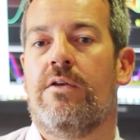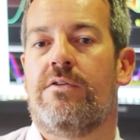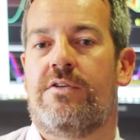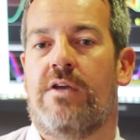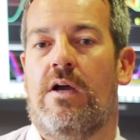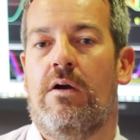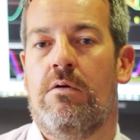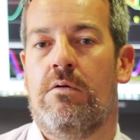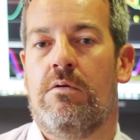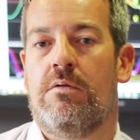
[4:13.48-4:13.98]

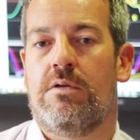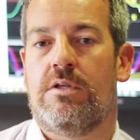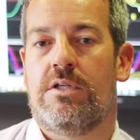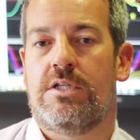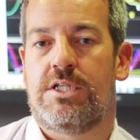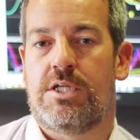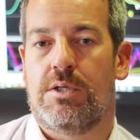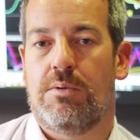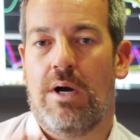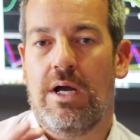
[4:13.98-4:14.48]
So
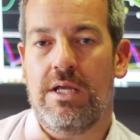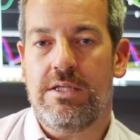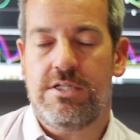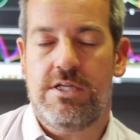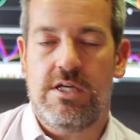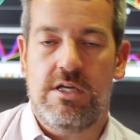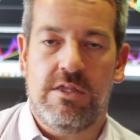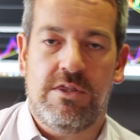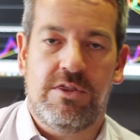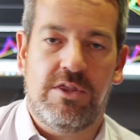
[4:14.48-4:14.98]
to
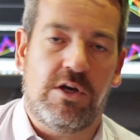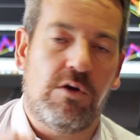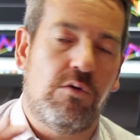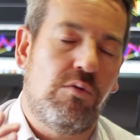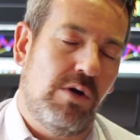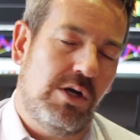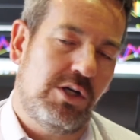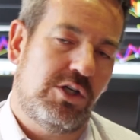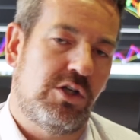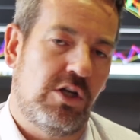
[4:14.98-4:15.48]
answer the
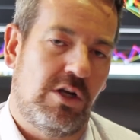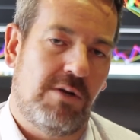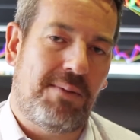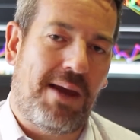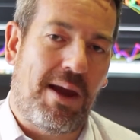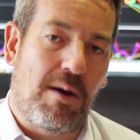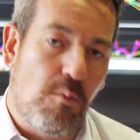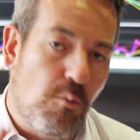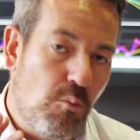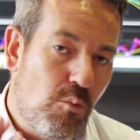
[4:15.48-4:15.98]
question
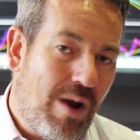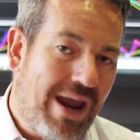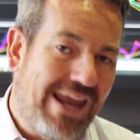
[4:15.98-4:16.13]
about